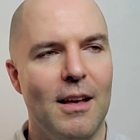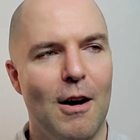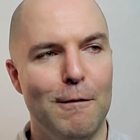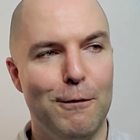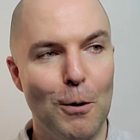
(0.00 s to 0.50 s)

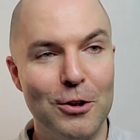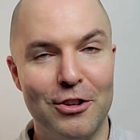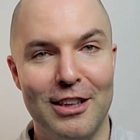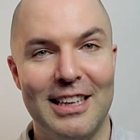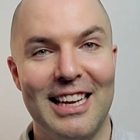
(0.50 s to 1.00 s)

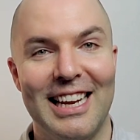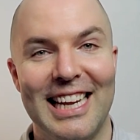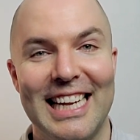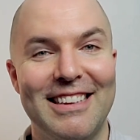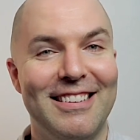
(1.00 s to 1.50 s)
Unfortunately,
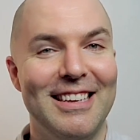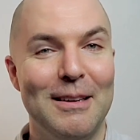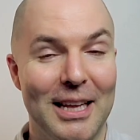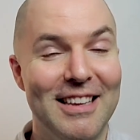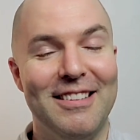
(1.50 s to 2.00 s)

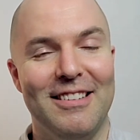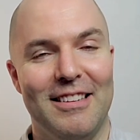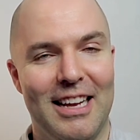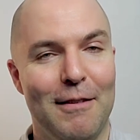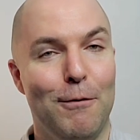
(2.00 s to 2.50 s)
and this is
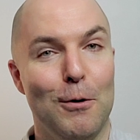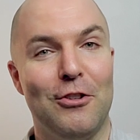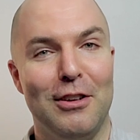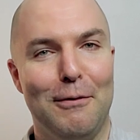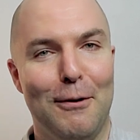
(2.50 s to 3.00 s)

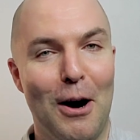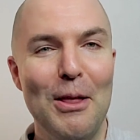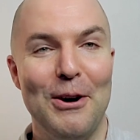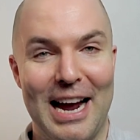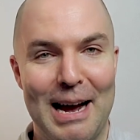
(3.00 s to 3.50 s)
unfortunately for
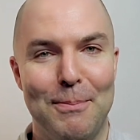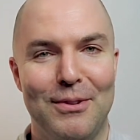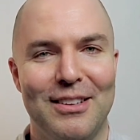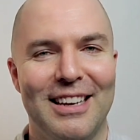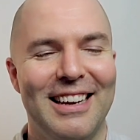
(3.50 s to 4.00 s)
other apps,